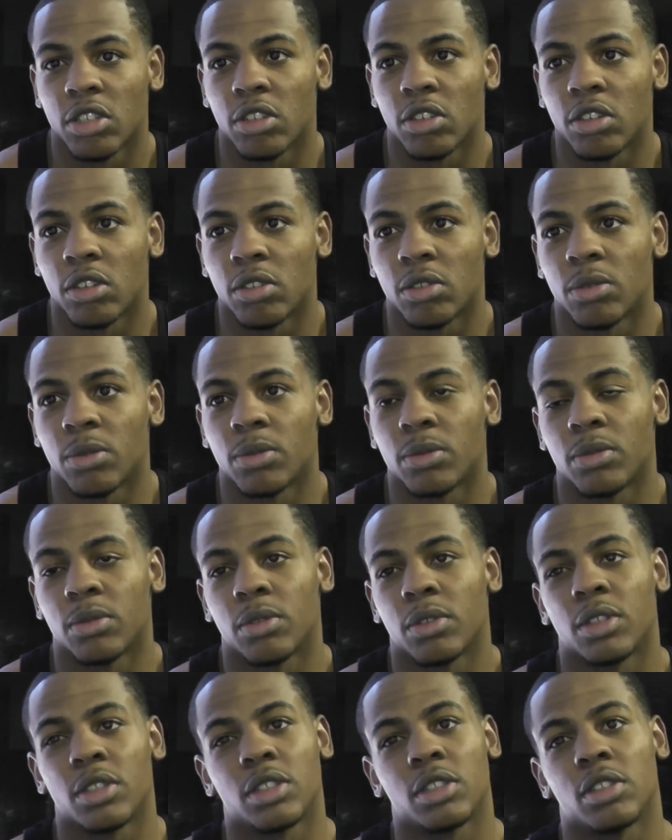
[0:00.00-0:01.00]
You know,
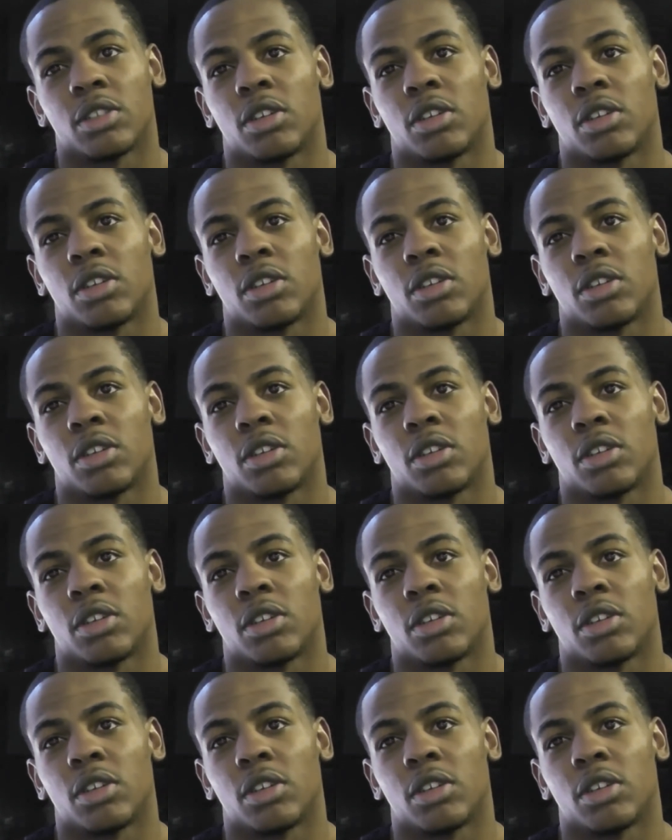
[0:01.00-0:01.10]
so